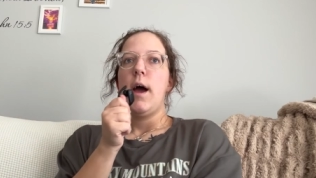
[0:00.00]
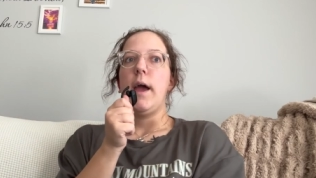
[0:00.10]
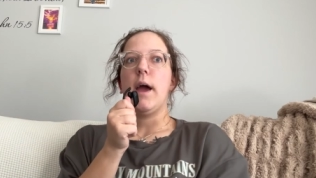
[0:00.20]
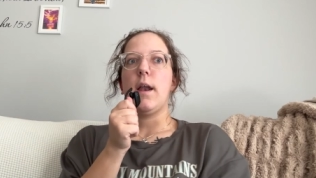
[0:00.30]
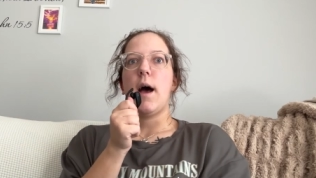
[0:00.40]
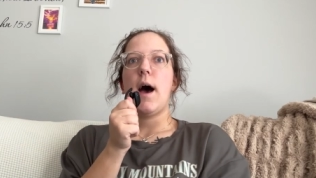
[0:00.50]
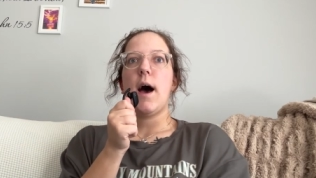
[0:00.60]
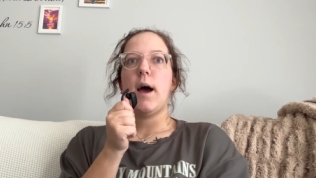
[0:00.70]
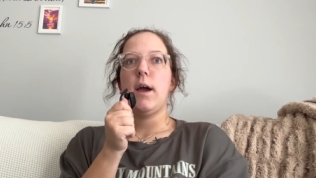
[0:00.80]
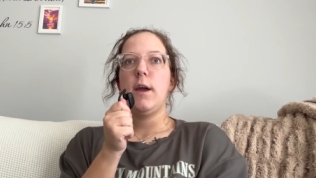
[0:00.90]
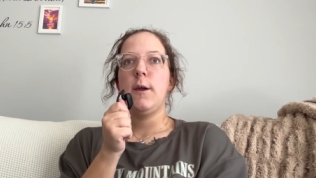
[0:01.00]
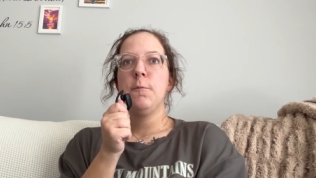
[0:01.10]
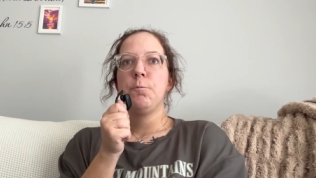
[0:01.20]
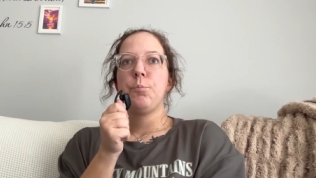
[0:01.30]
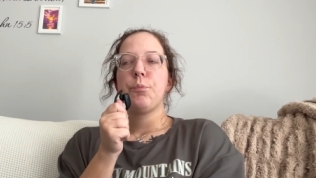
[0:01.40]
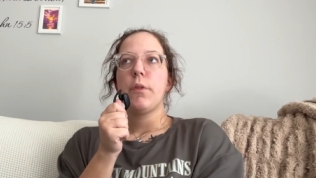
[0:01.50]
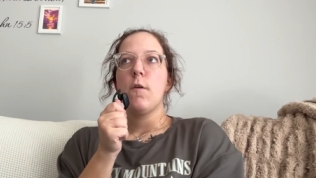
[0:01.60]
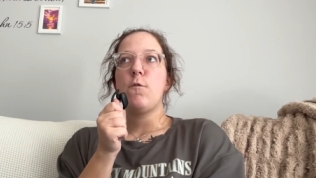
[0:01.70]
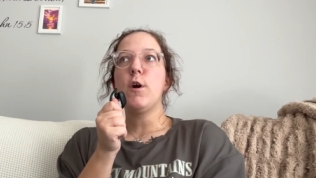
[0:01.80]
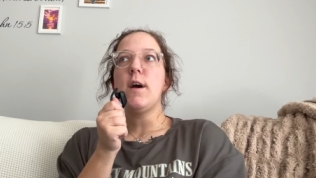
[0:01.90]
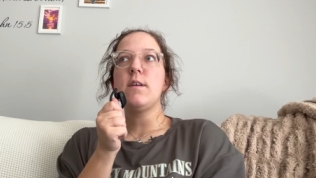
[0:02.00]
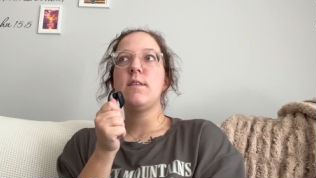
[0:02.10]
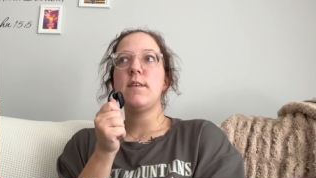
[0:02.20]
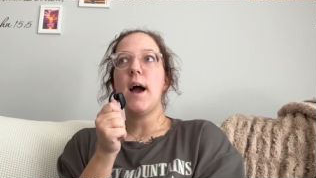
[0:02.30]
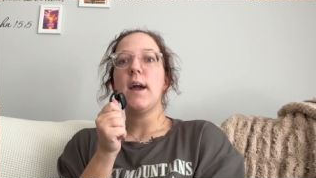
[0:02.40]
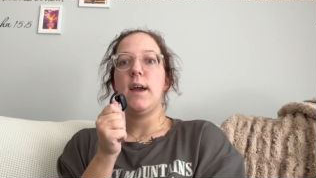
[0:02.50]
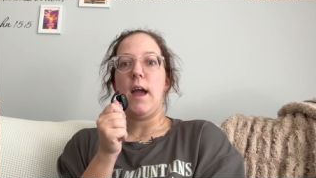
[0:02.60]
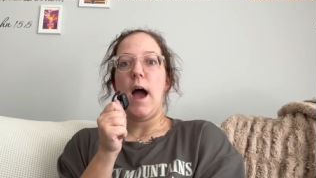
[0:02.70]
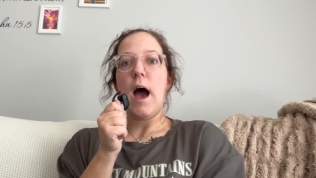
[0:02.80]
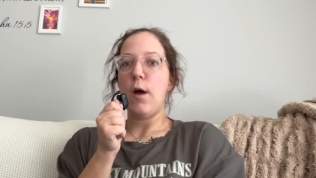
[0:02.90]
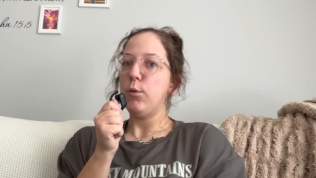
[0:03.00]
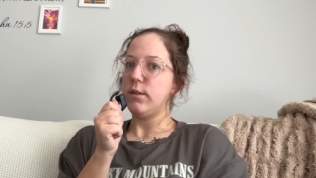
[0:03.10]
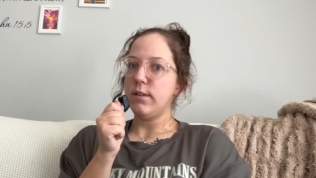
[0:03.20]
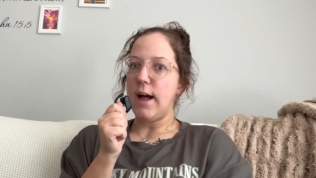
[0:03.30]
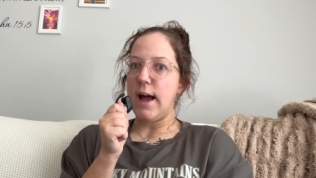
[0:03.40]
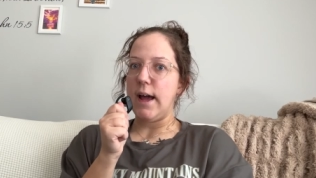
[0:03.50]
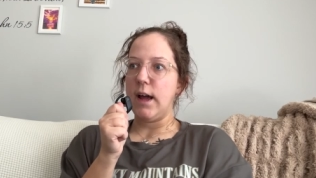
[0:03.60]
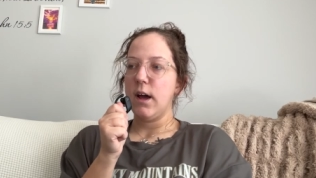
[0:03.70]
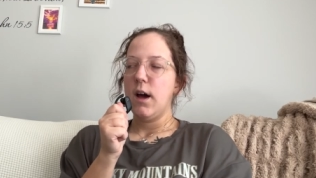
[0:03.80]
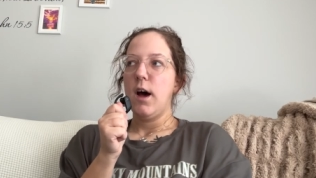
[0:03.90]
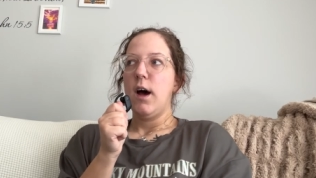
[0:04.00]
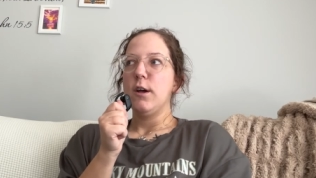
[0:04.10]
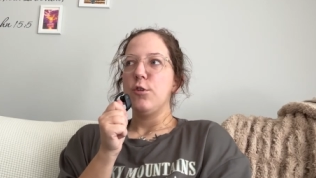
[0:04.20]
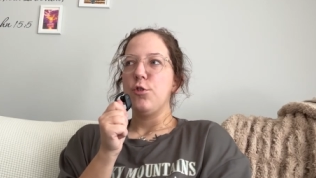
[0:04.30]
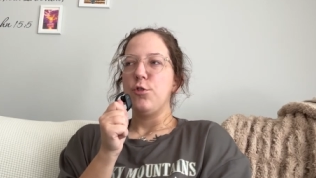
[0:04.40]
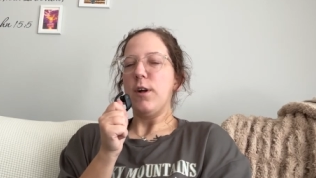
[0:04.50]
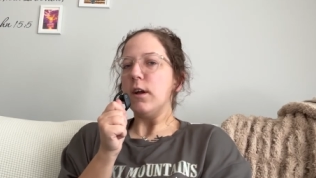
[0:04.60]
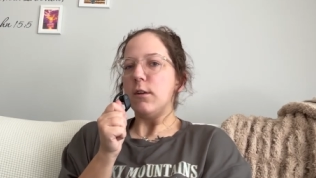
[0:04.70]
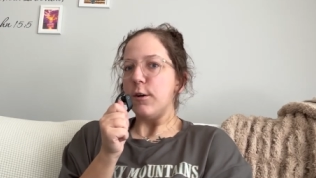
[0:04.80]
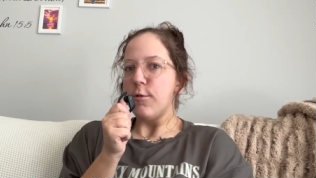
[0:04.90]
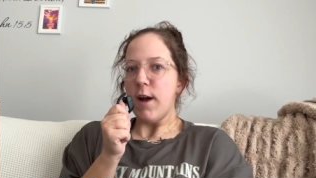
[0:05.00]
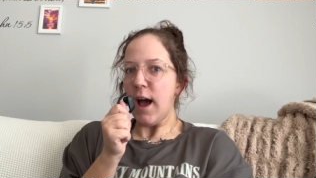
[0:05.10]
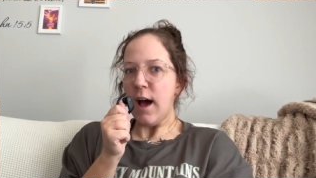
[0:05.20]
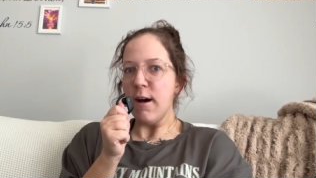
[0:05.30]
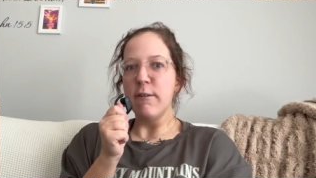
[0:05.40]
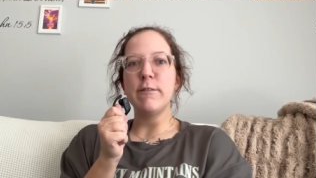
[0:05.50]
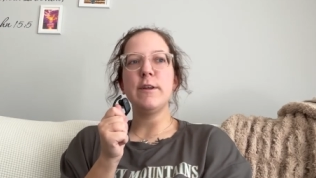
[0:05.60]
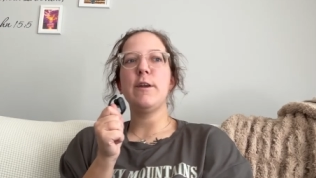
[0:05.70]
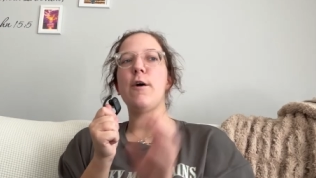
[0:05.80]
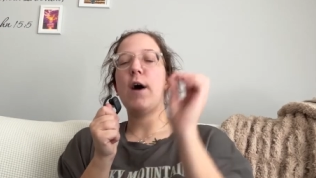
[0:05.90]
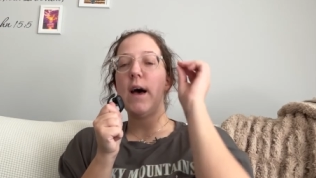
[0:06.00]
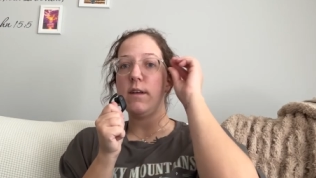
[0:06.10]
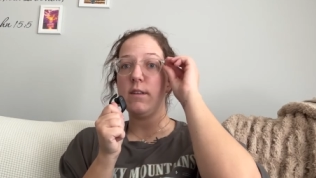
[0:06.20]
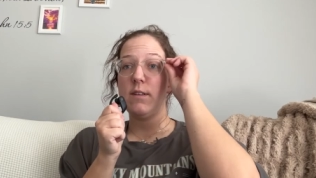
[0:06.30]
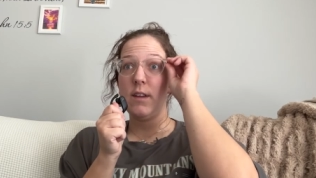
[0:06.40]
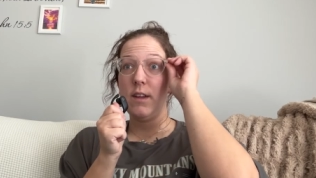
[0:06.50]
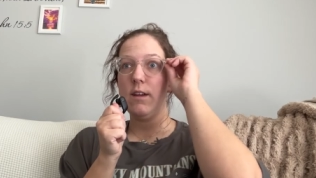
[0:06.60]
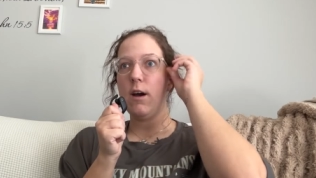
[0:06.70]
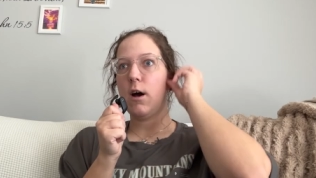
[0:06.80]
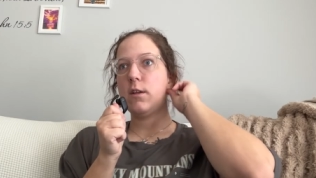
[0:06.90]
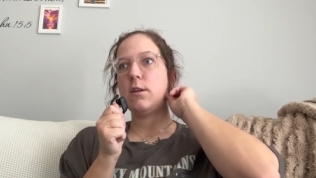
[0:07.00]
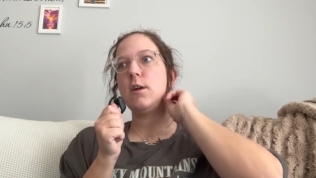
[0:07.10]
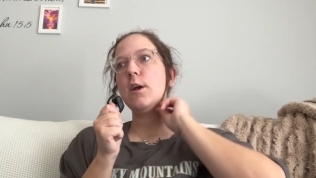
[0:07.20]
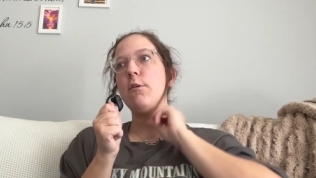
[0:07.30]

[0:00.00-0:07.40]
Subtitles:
And for a second, I was like, should I turn around? Hesitant on turning